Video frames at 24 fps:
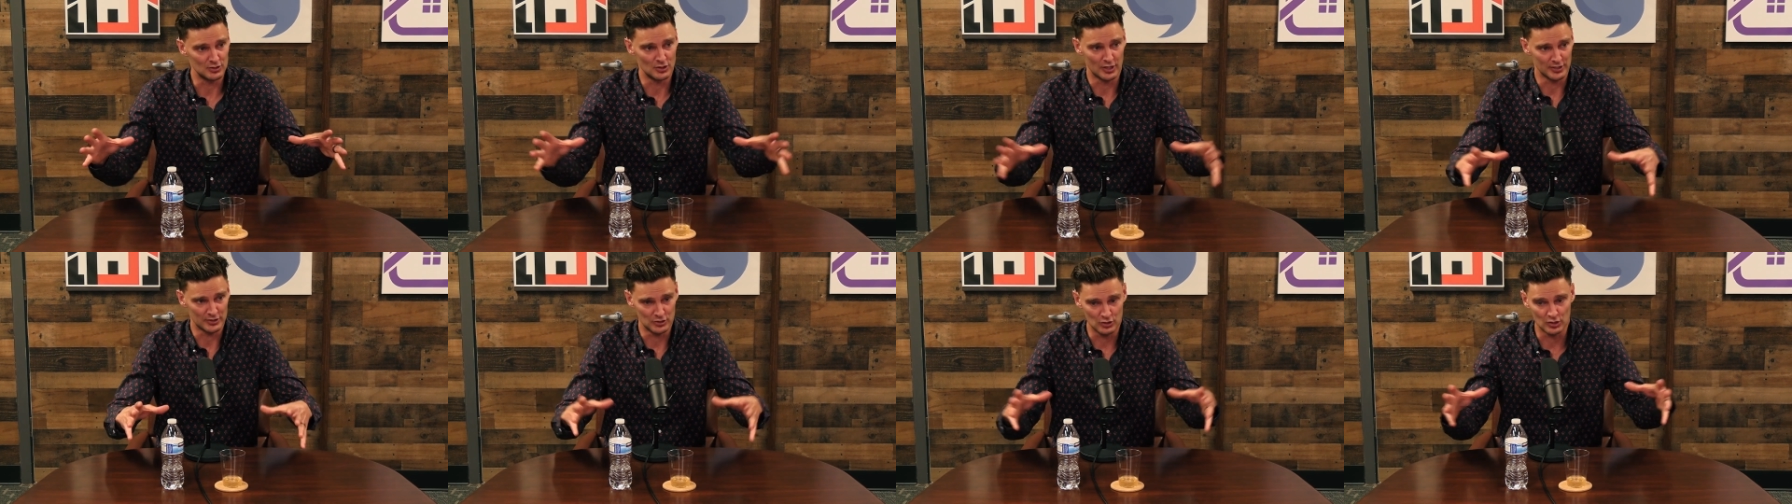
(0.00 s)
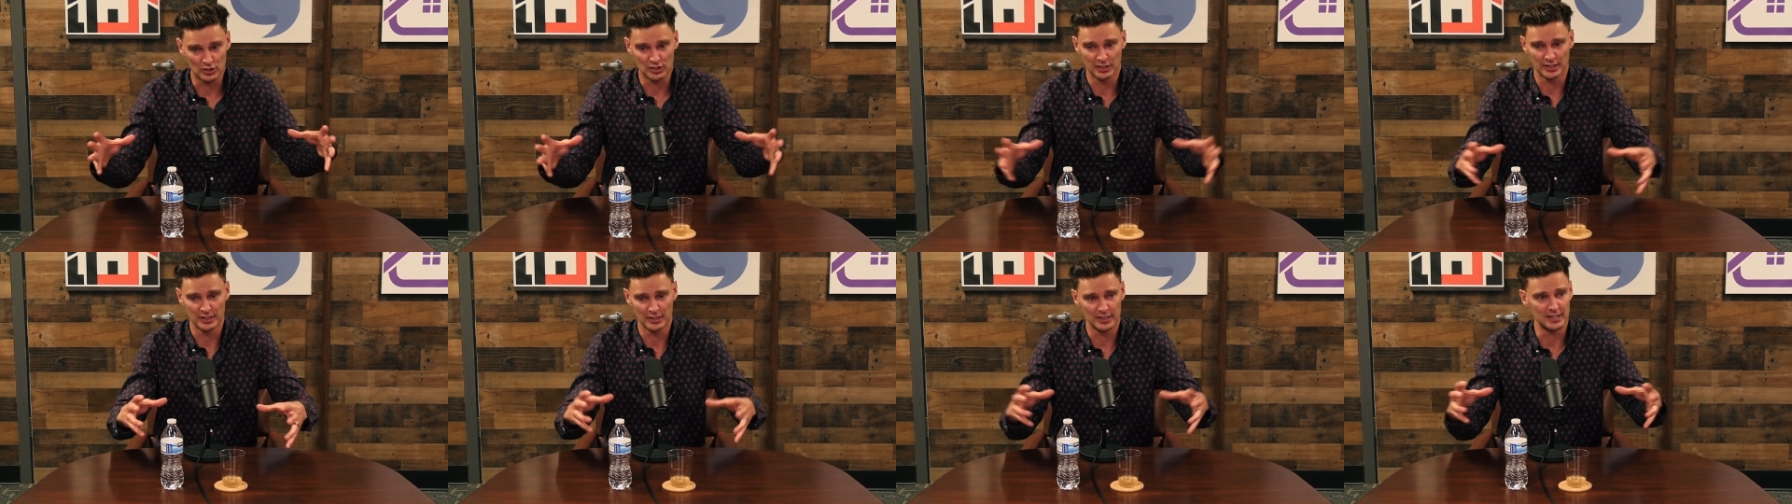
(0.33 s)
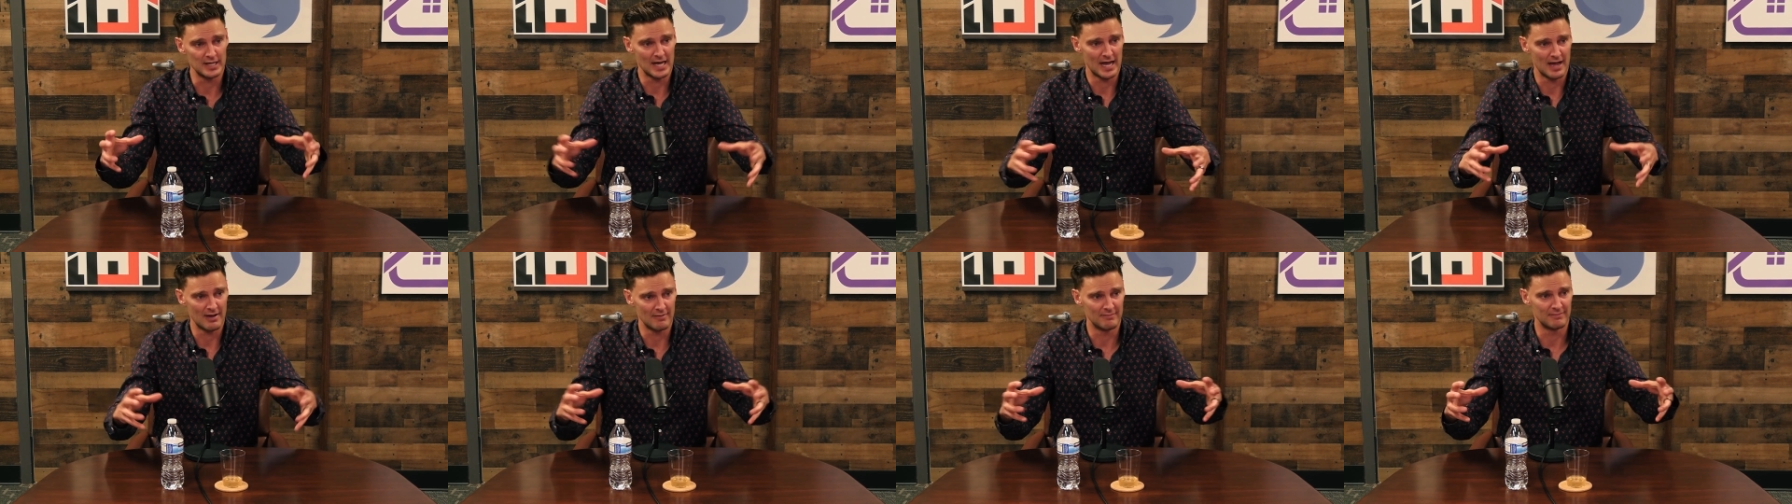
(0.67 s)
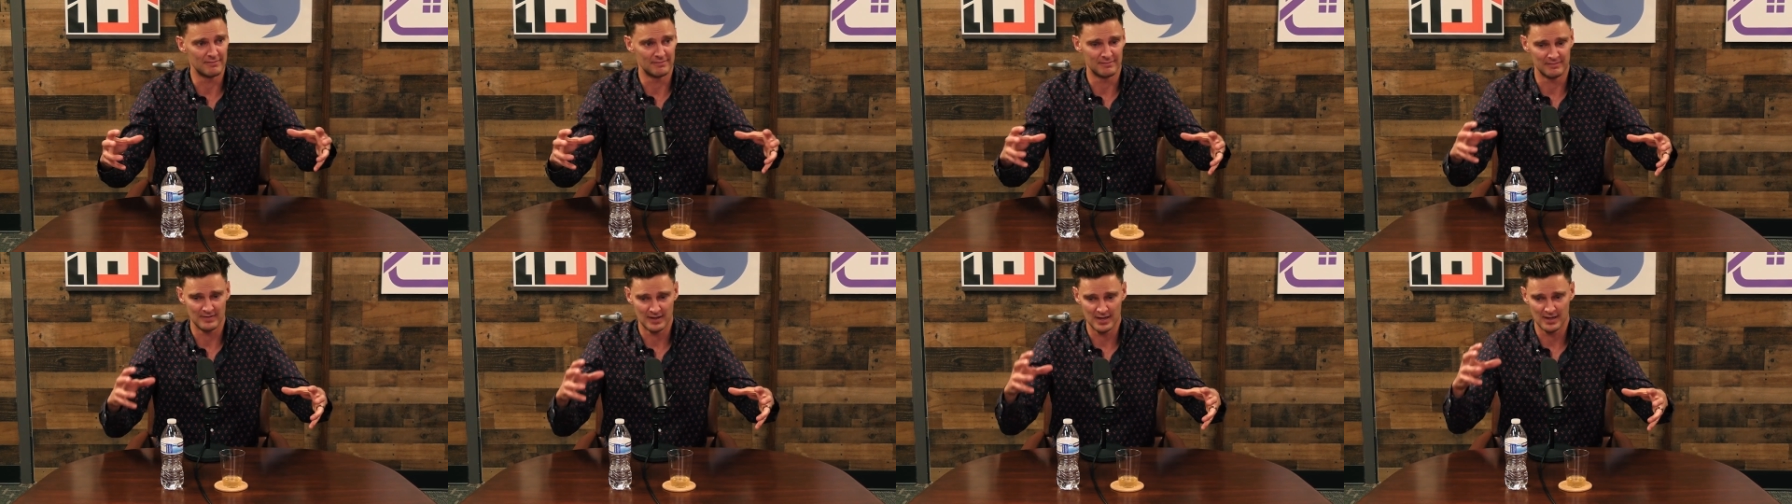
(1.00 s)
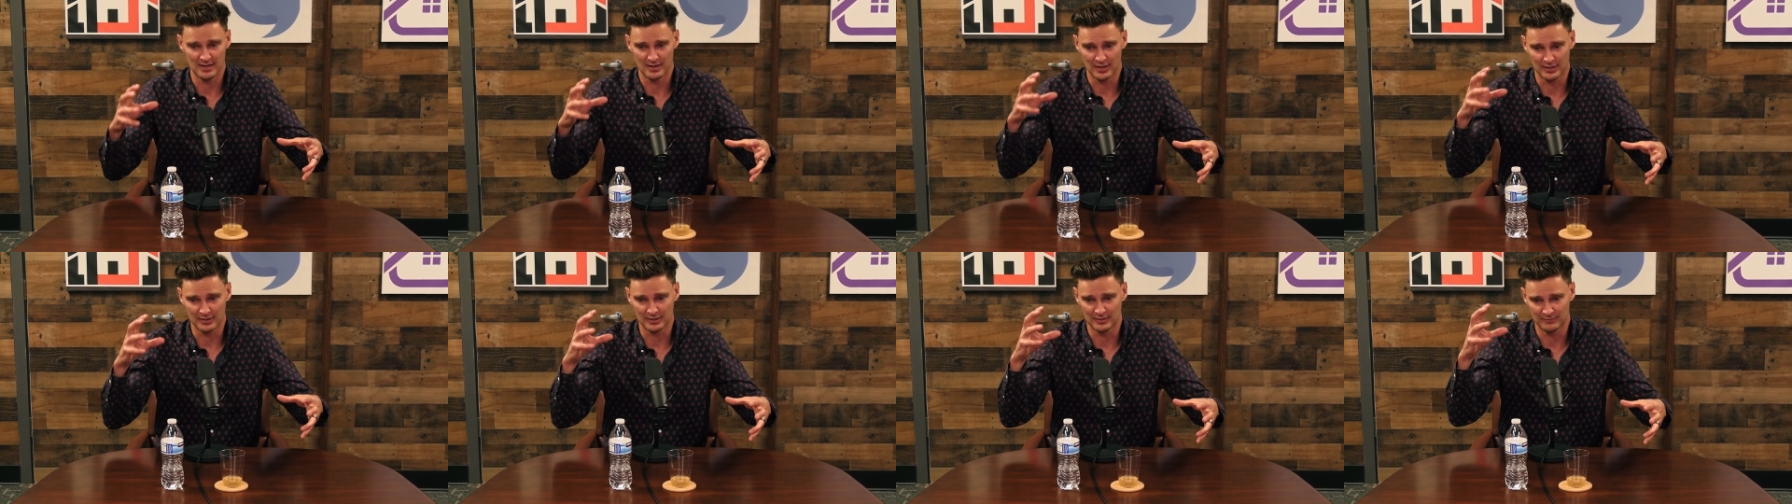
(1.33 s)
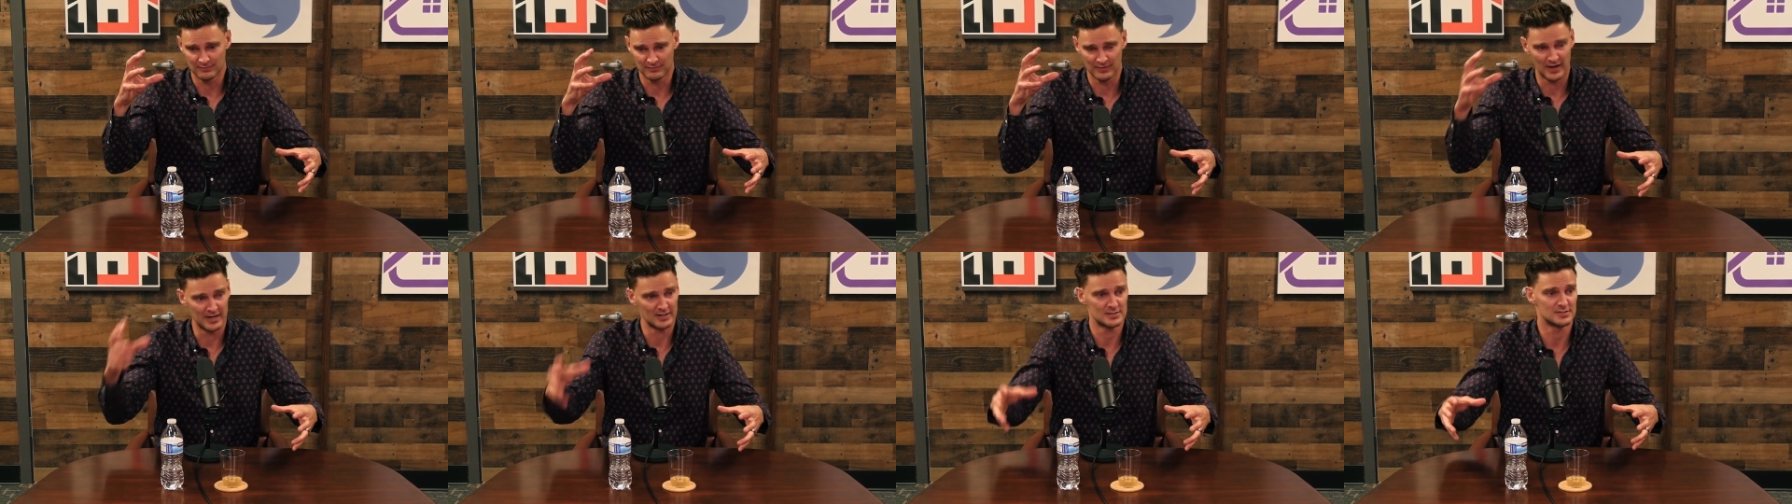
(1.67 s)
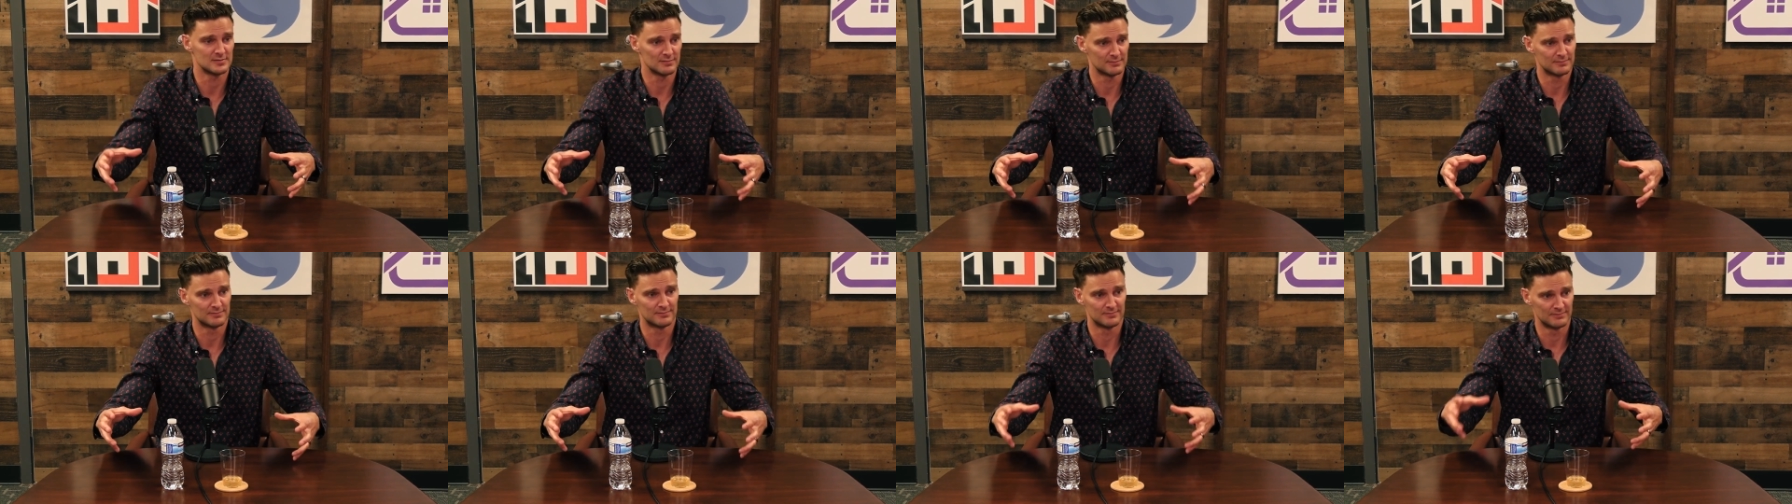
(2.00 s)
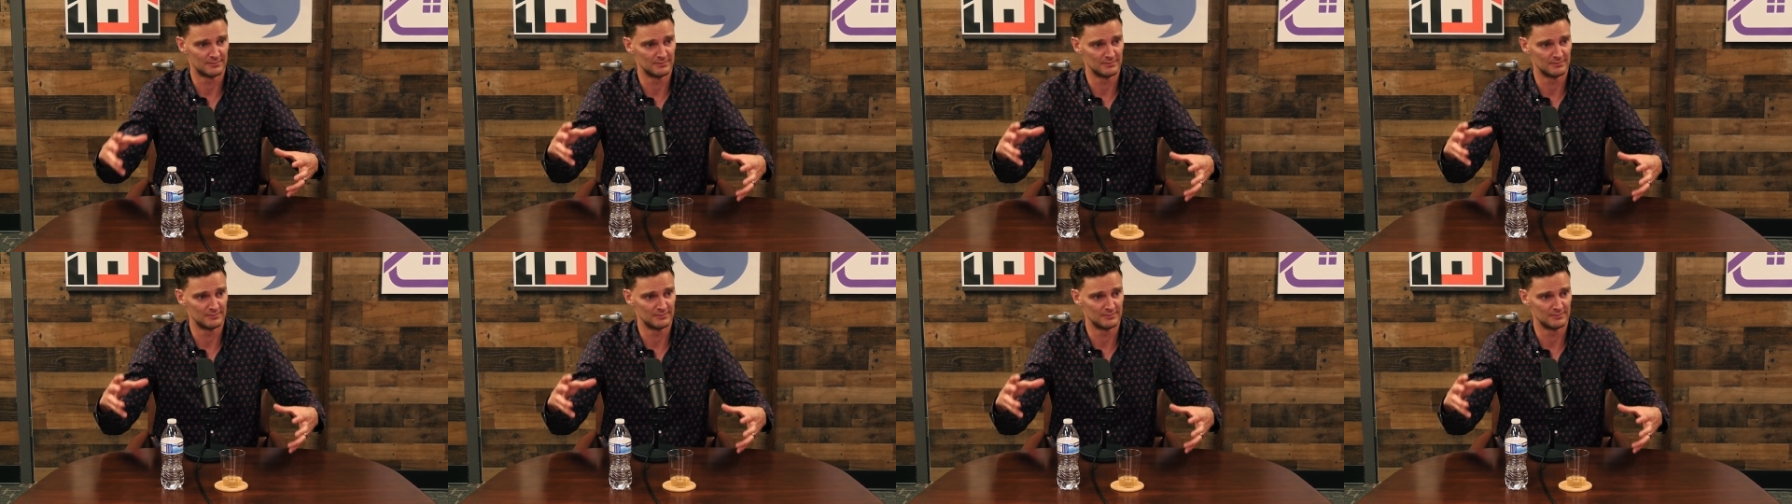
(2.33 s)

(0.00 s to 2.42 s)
Like, you clearly have, he, like Frank's a,